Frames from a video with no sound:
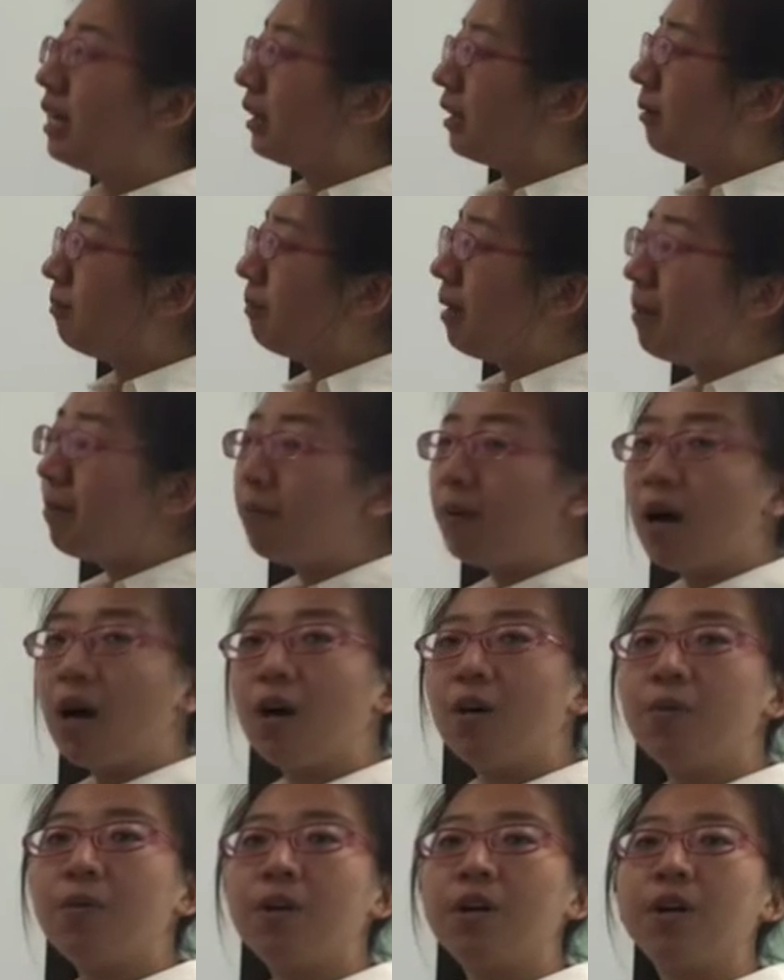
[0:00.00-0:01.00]
The
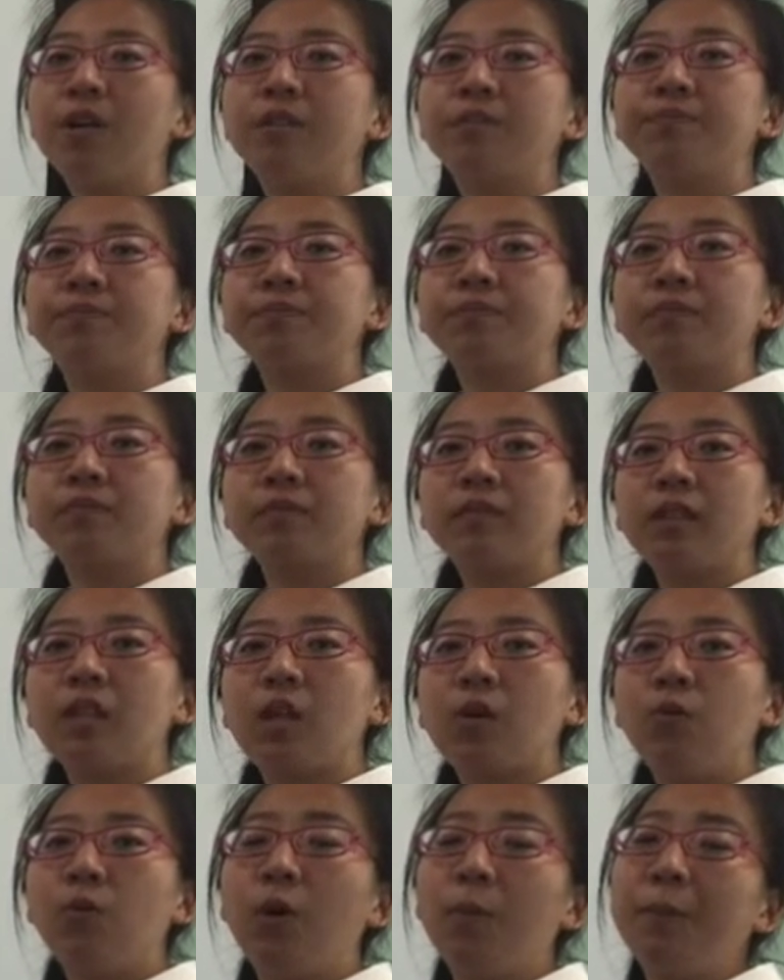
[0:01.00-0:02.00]
manpower
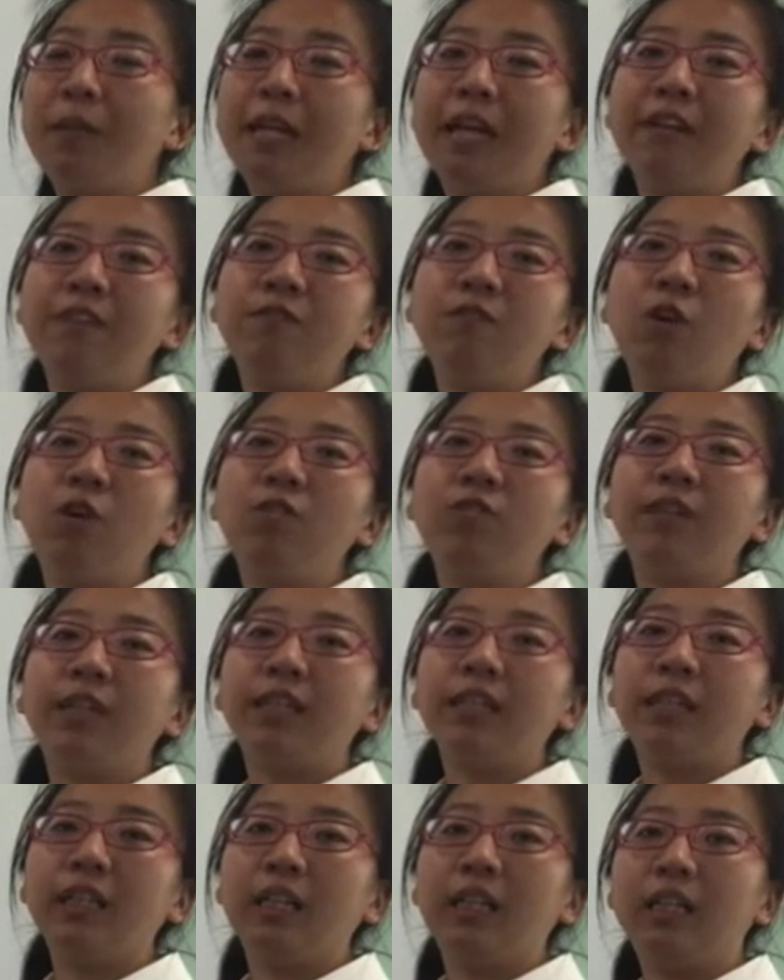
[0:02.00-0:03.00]
will be involved
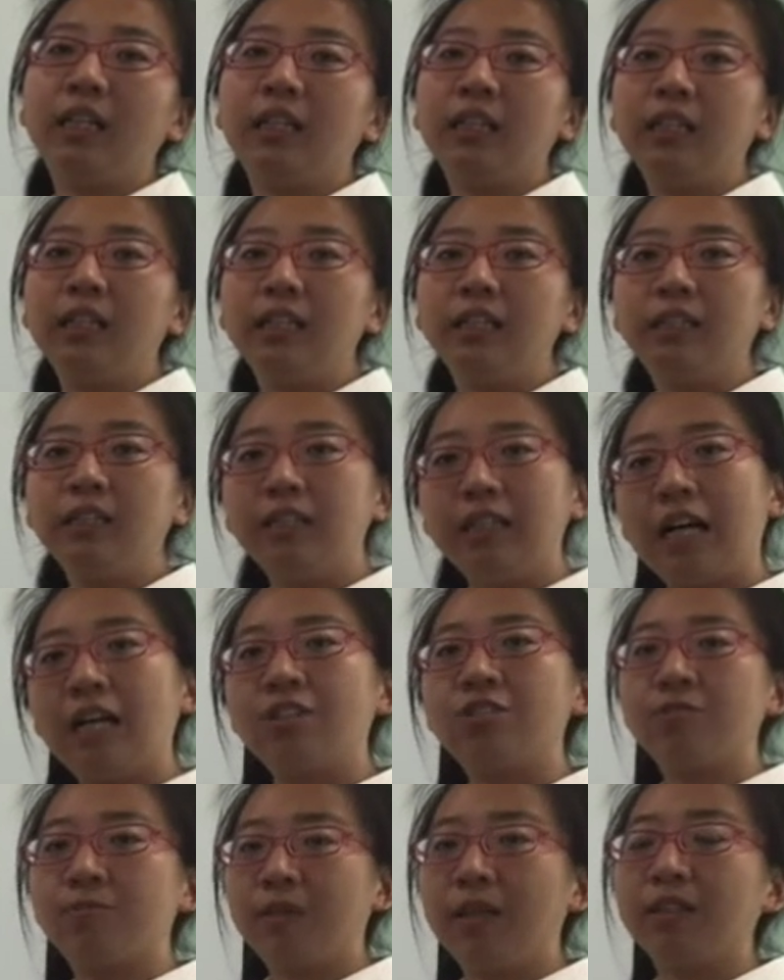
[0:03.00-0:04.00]
in a
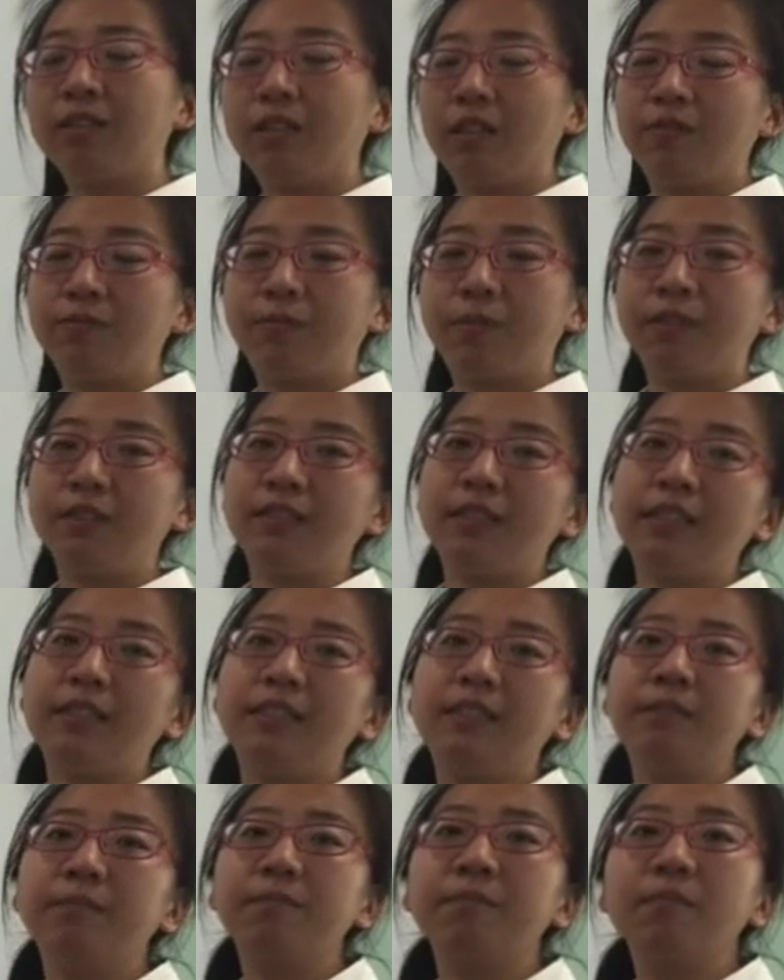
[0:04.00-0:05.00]
large amount of
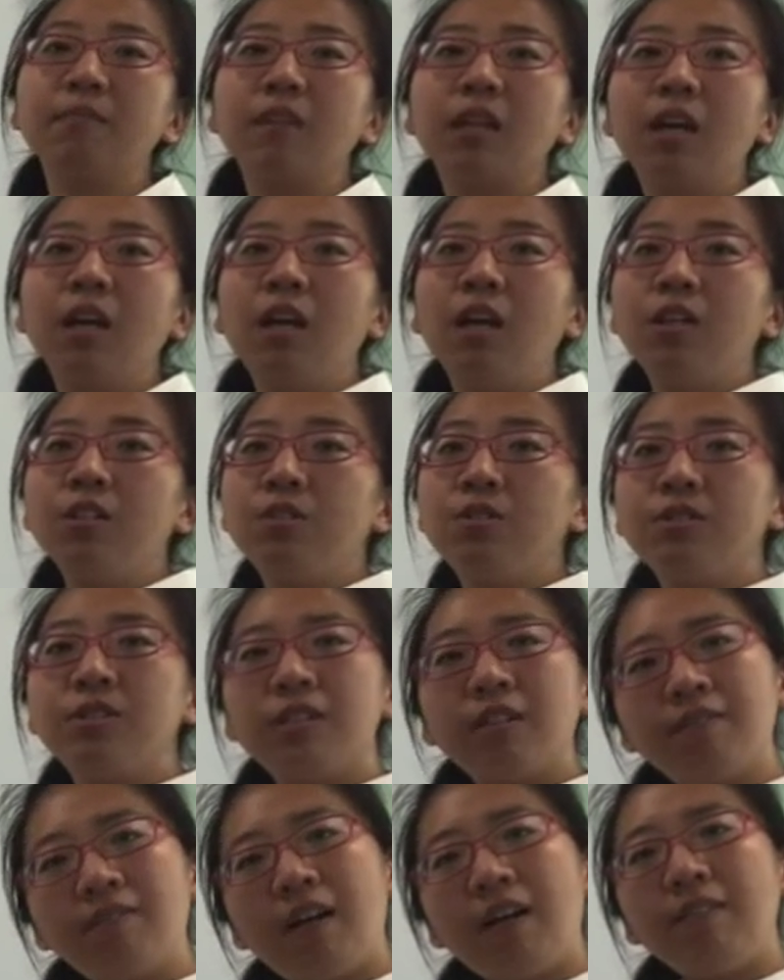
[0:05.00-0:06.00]
process. To
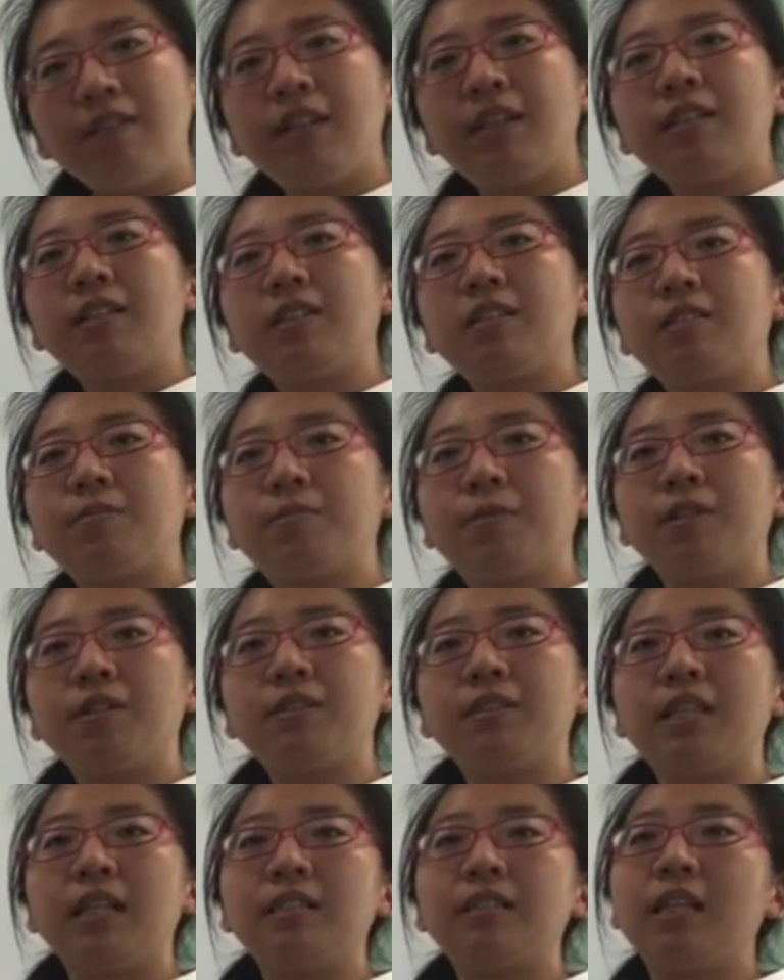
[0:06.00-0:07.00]
survive in this
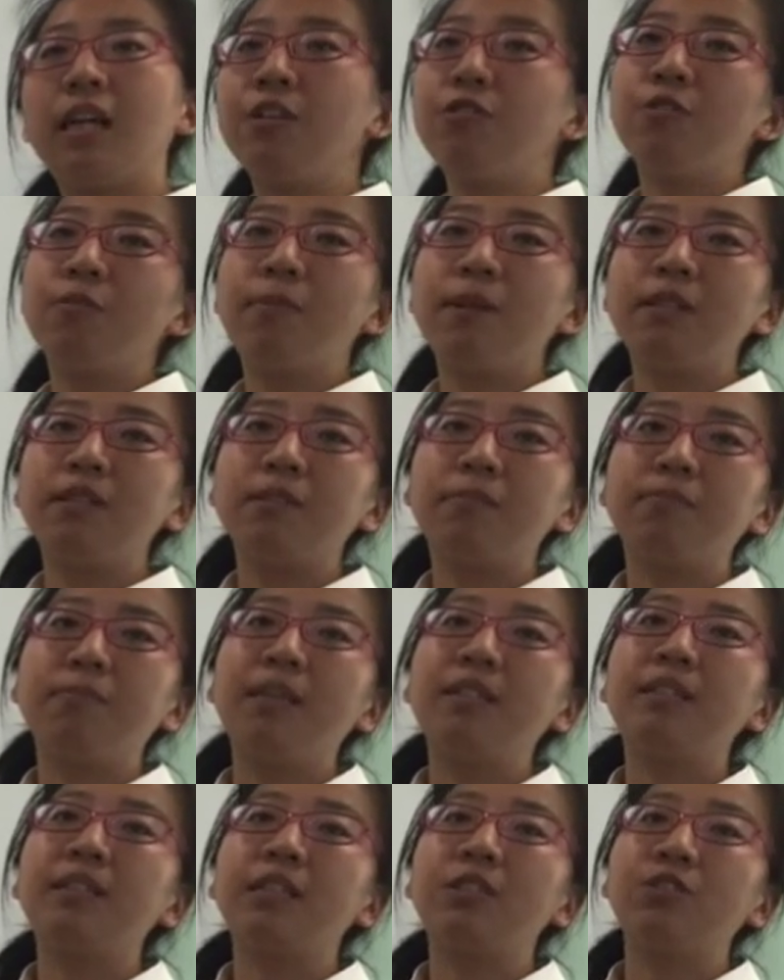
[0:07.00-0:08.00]
process, HMS
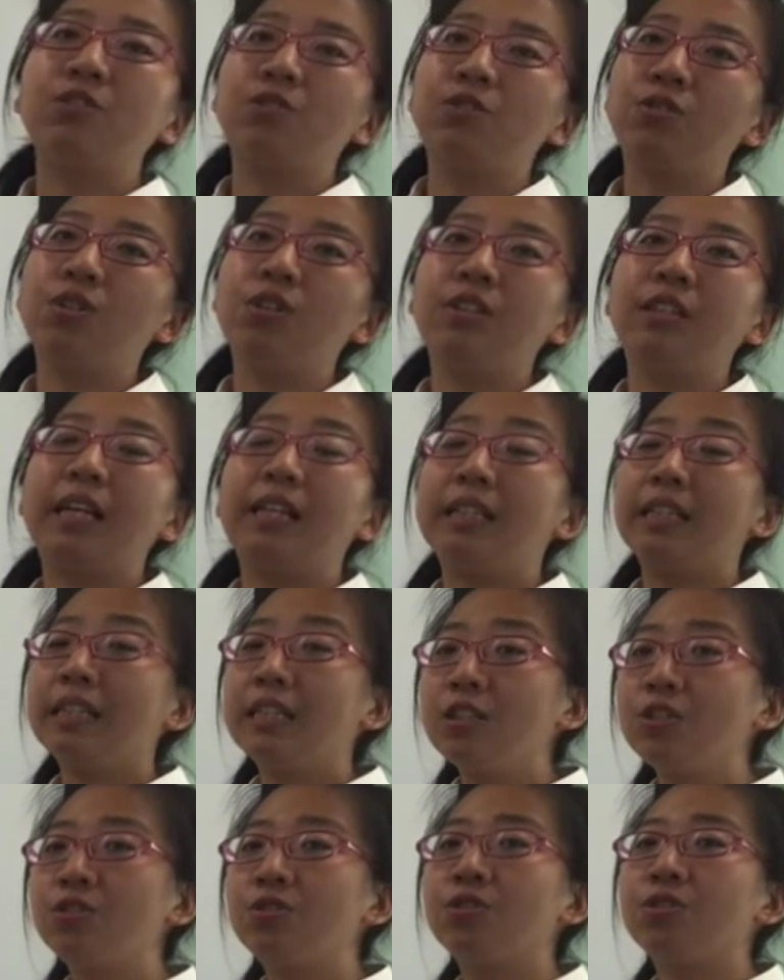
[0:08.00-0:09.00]
must ensure that
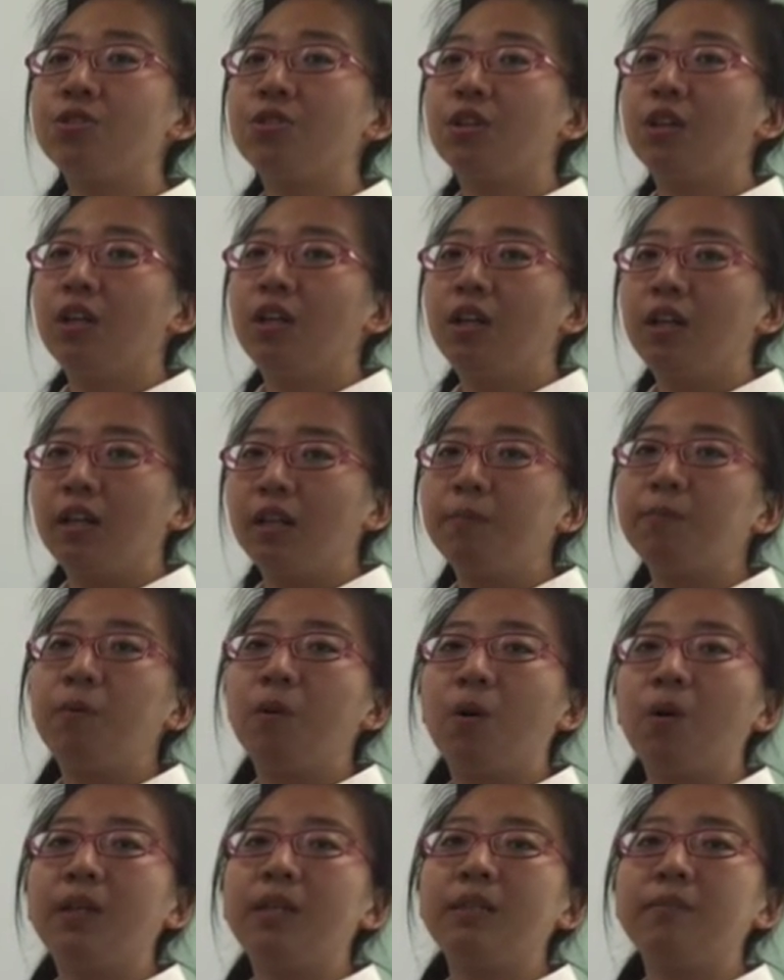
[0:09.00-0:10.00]
each
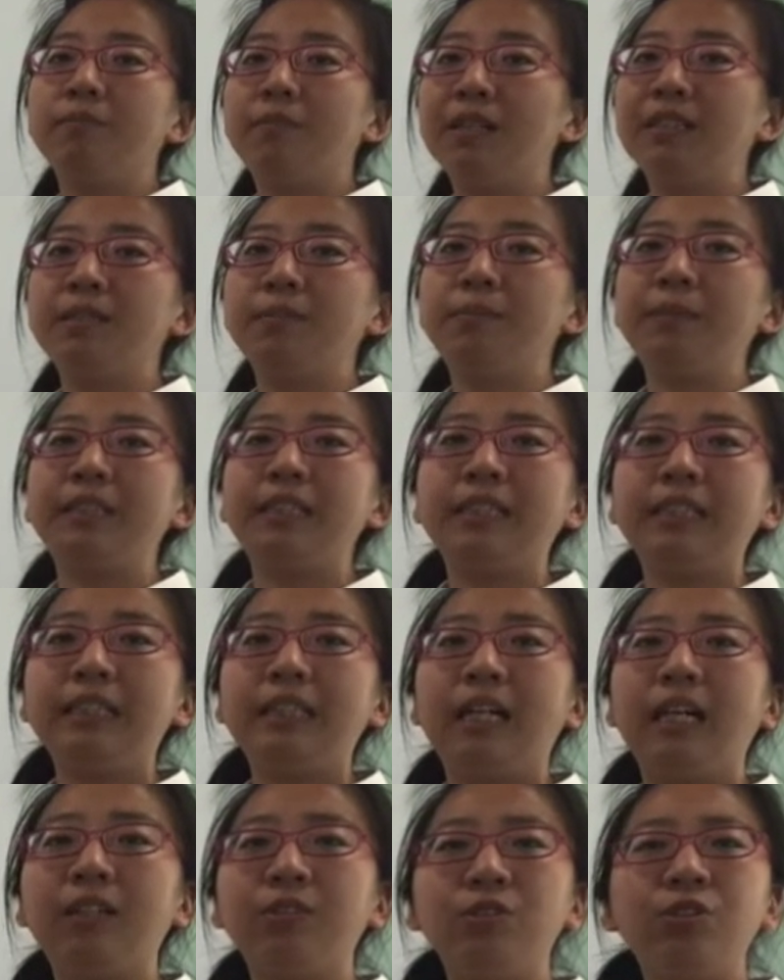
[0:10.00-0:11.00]
employee must be
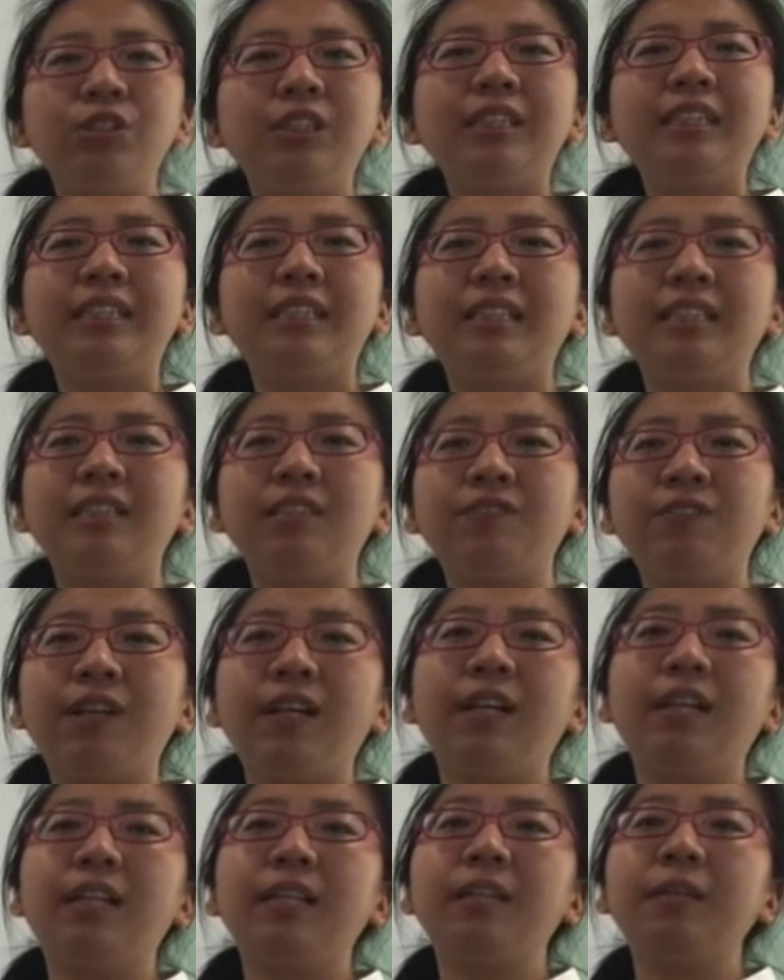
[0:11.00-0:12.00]
treated
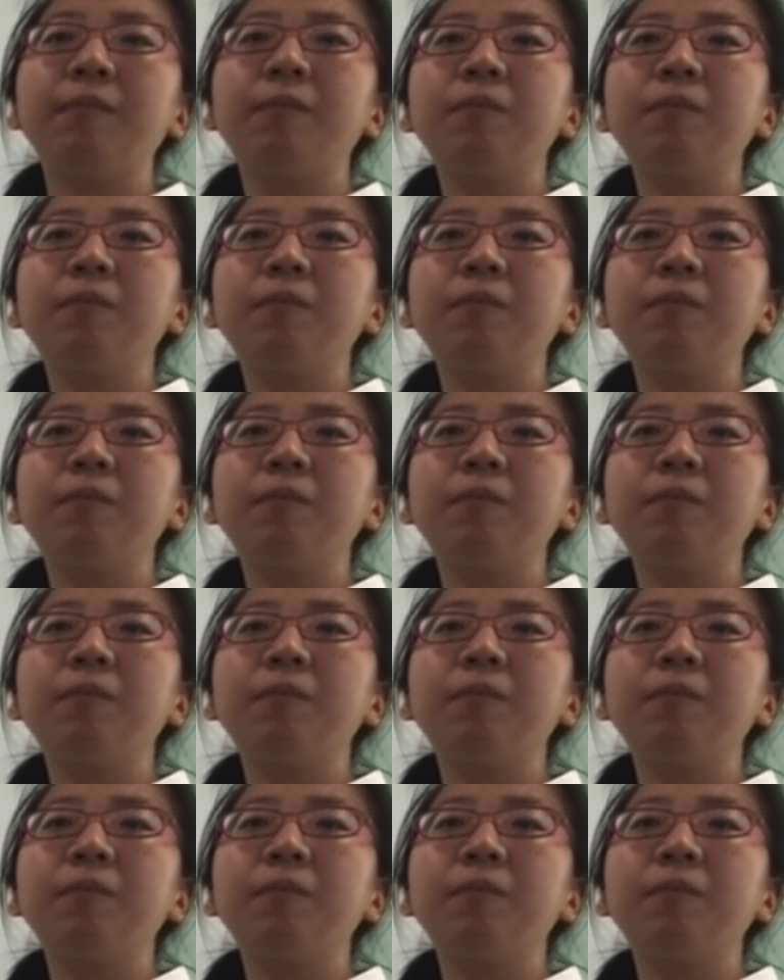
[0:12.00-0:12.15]
fairly.